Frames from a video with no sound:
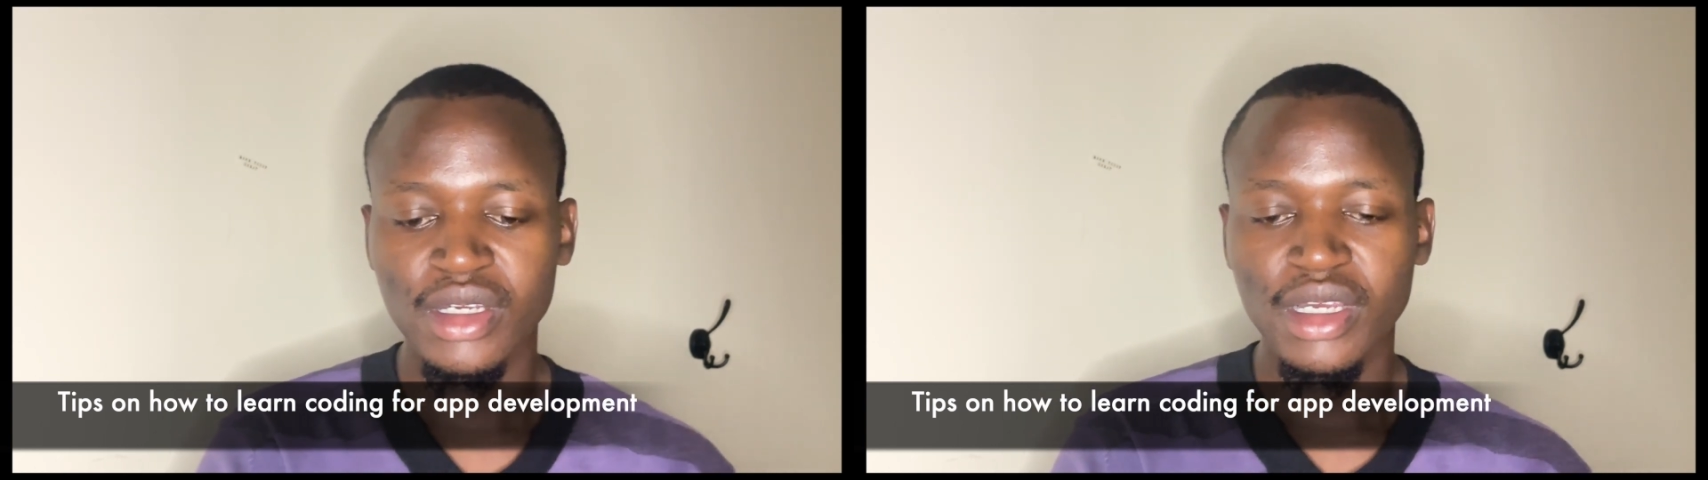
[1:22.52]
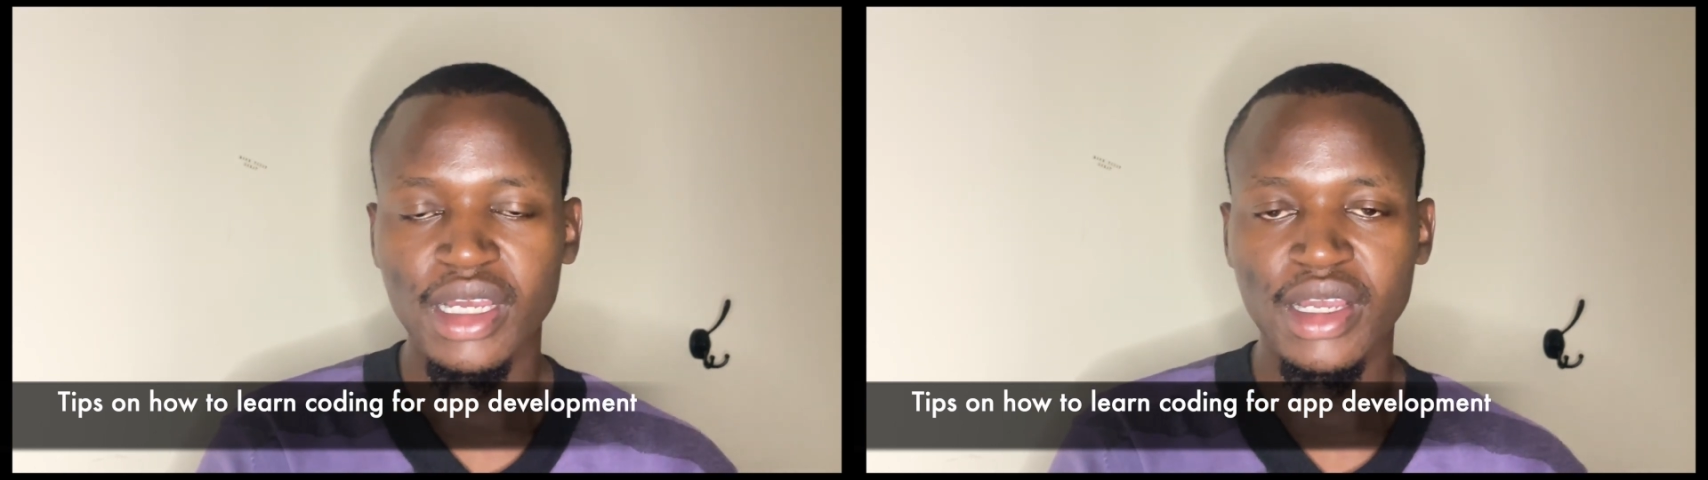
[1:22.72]

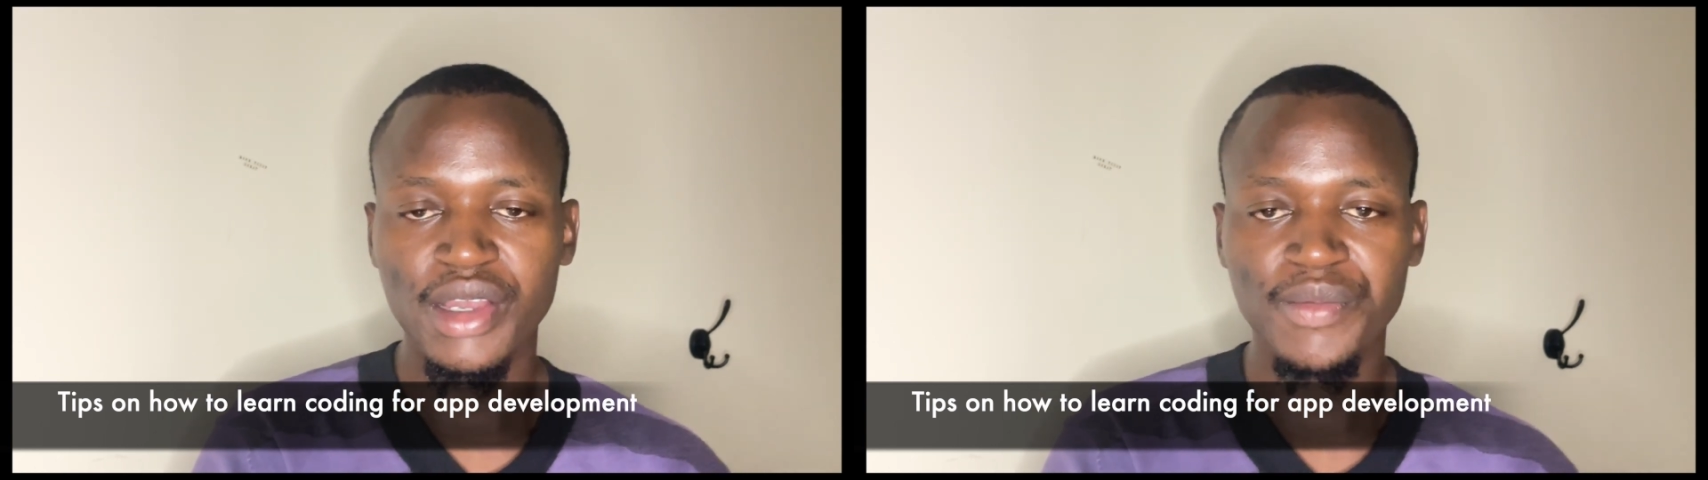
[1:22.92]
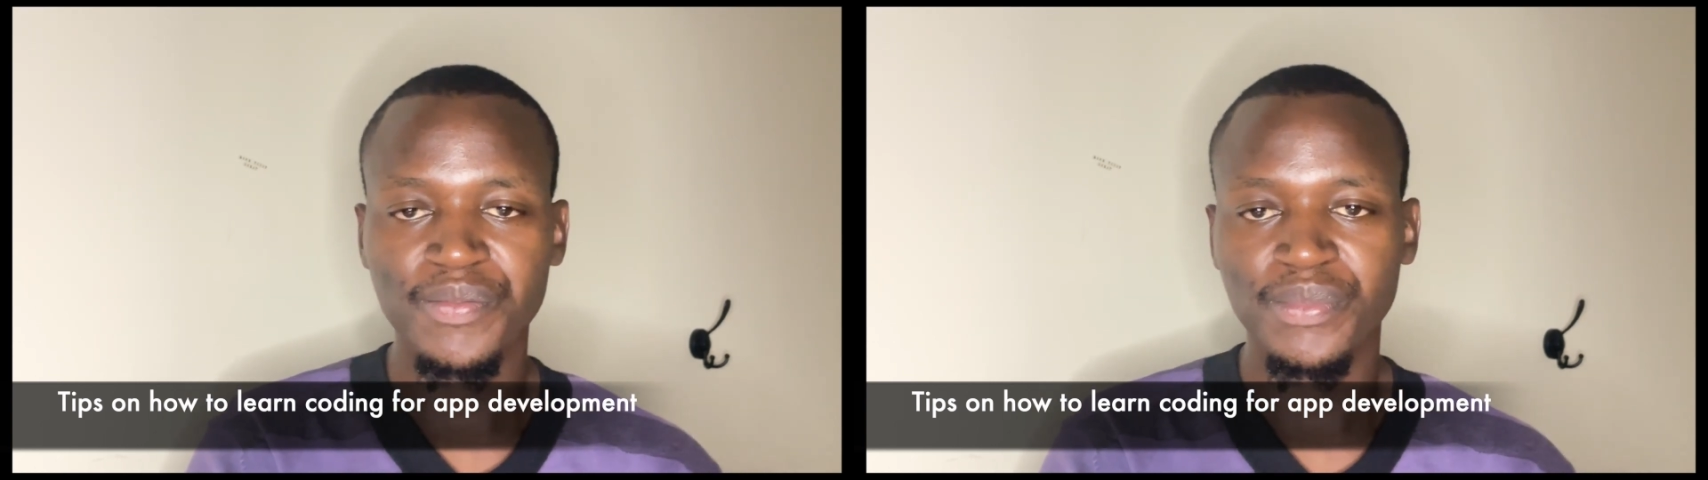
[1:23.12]

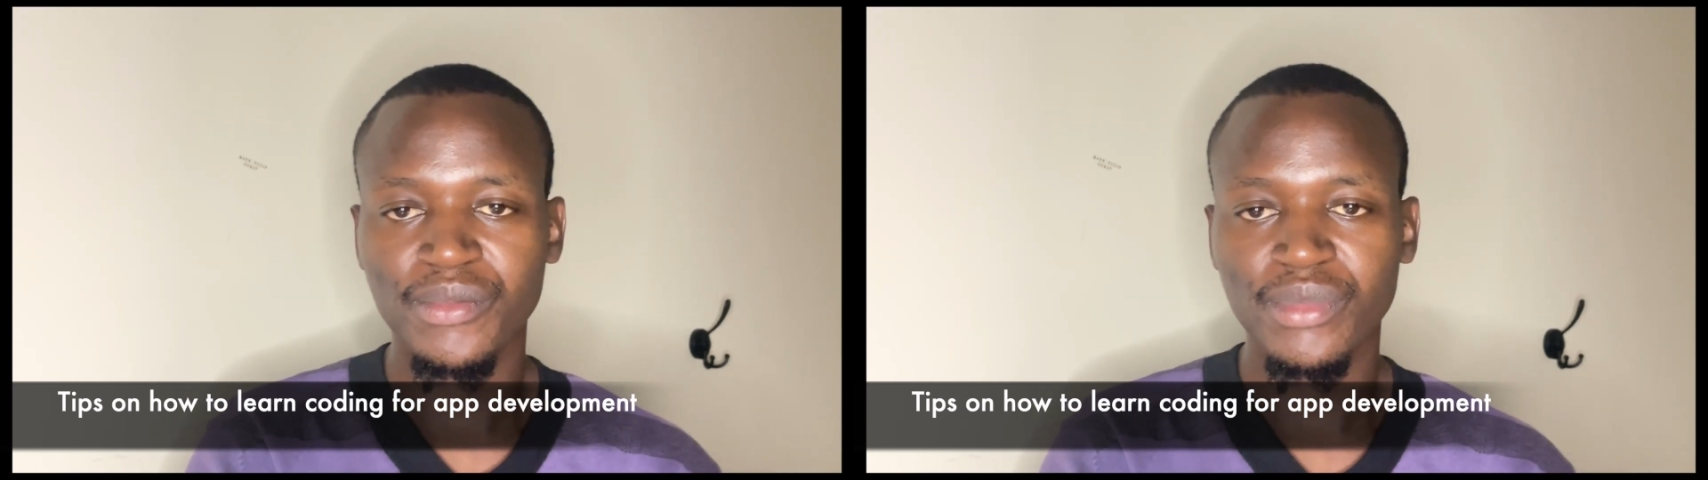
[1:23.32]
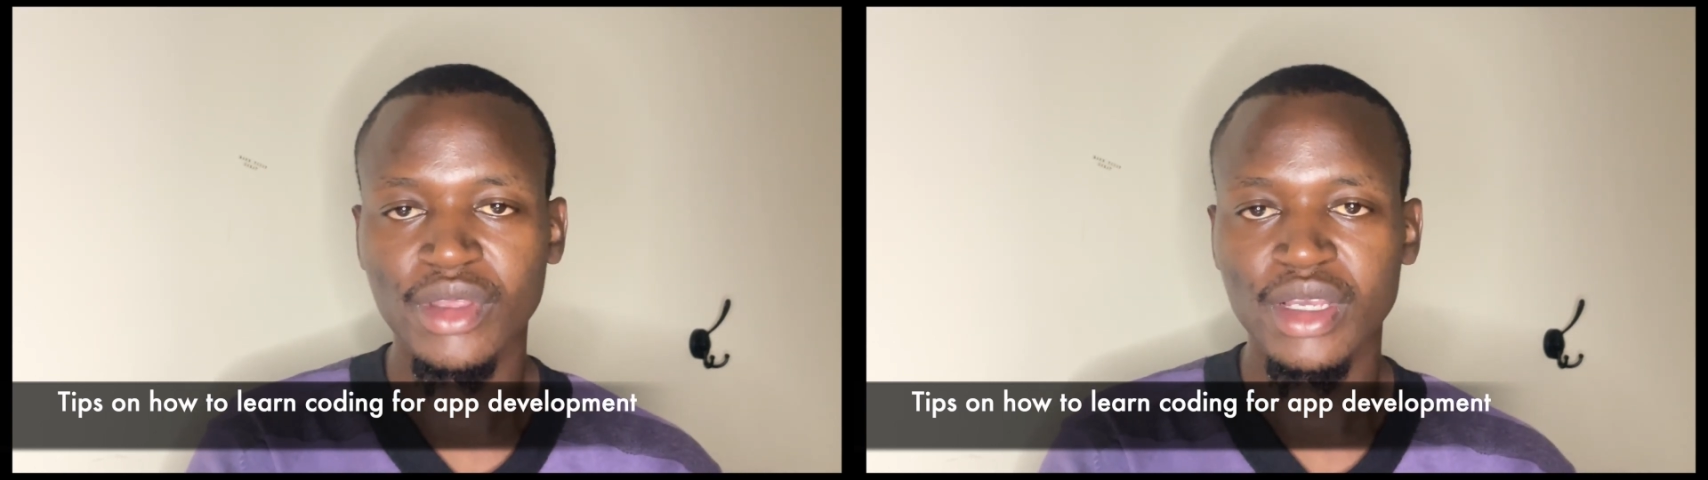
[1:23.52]
um,
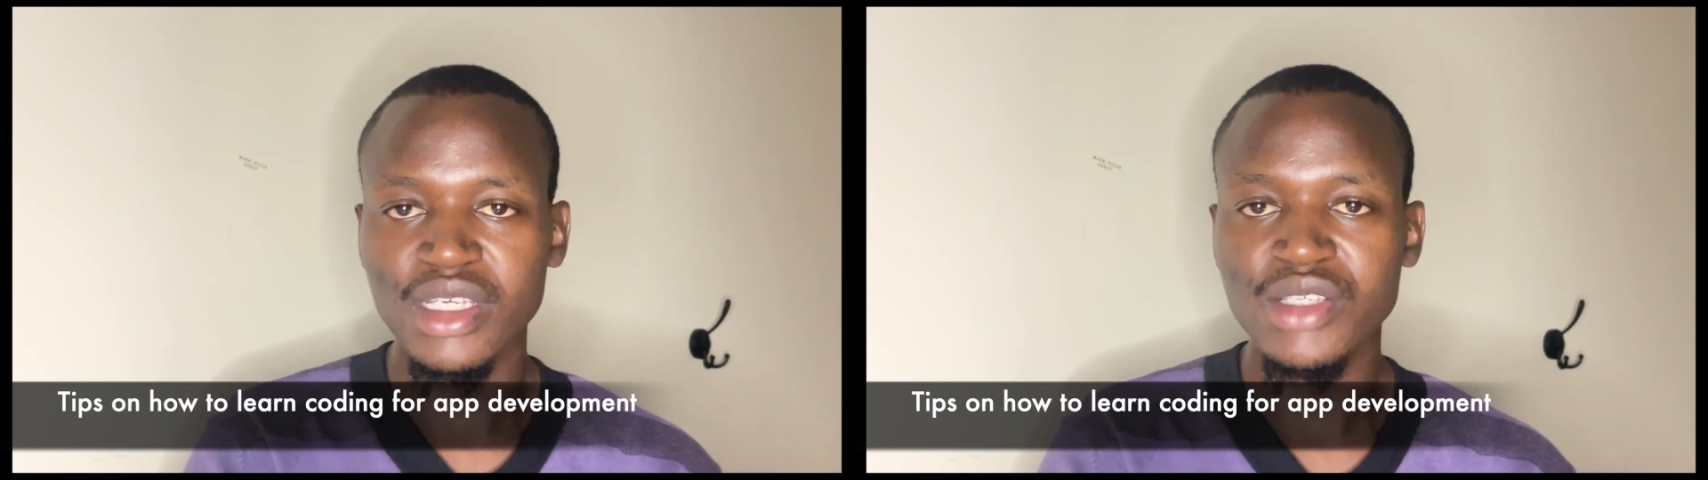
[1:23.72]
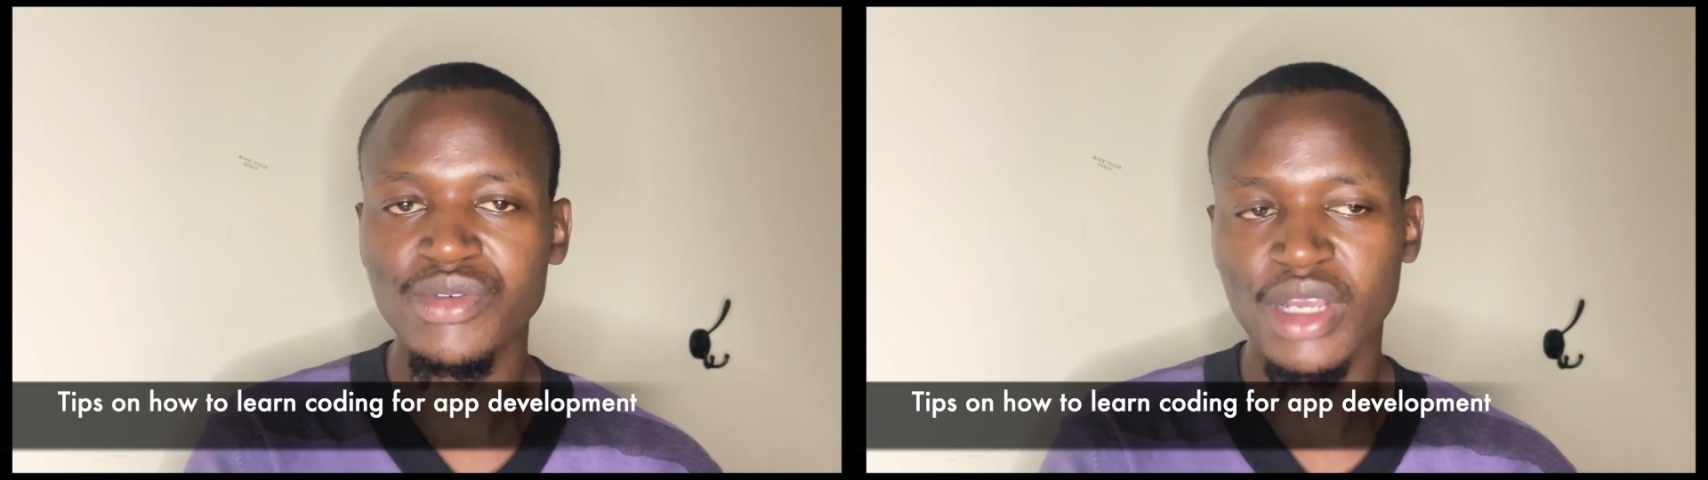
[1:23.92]

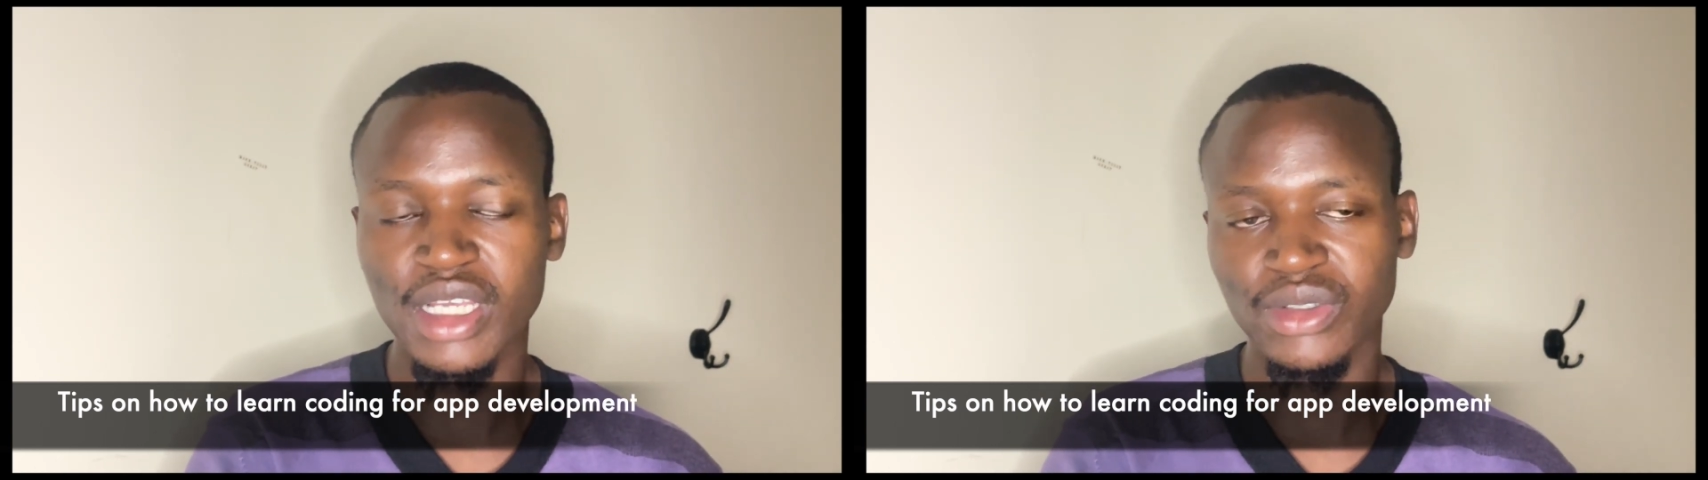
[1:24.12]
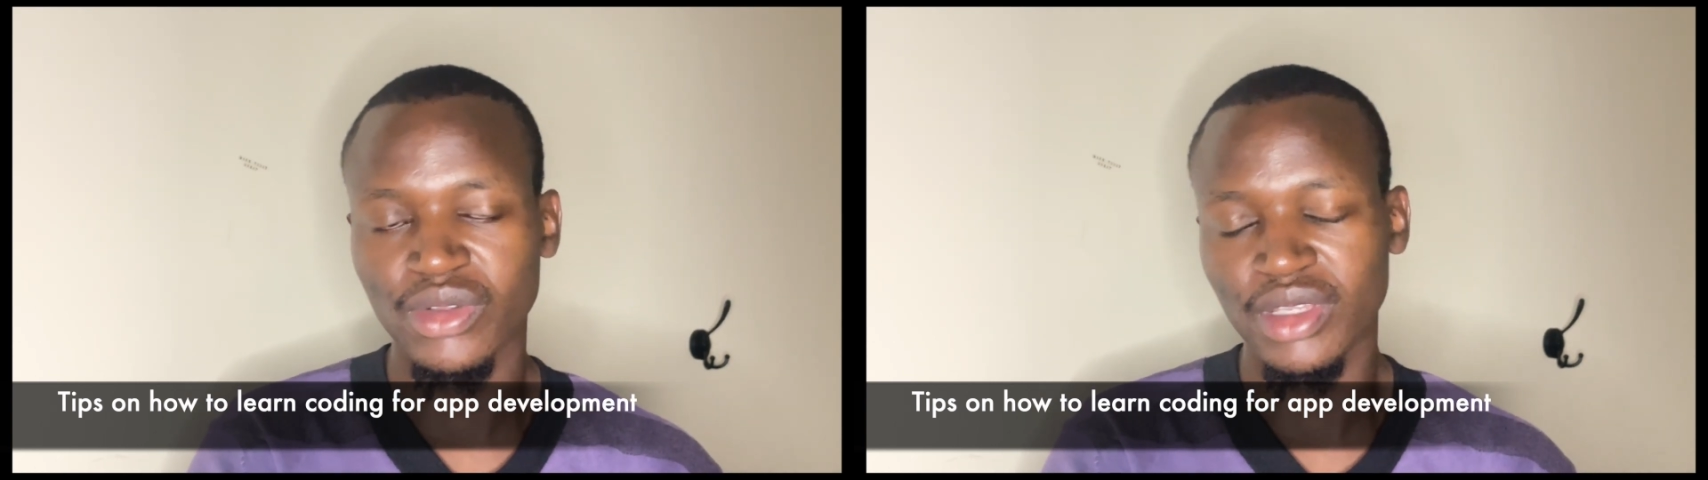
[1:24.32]
just focus on